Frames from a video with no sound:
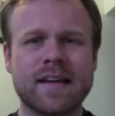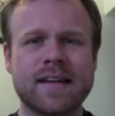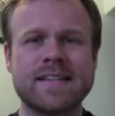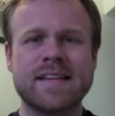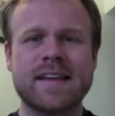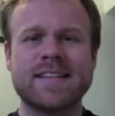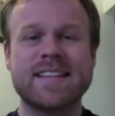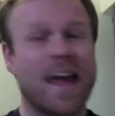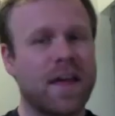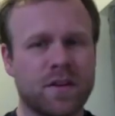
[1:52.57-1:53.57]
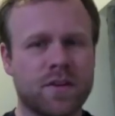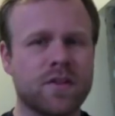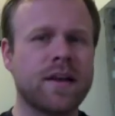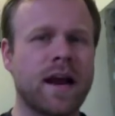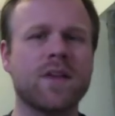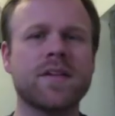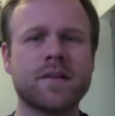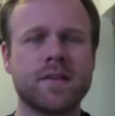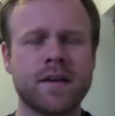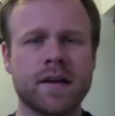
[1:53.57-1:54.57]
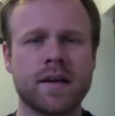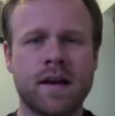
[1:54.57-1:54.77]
is it ethical on how they did it.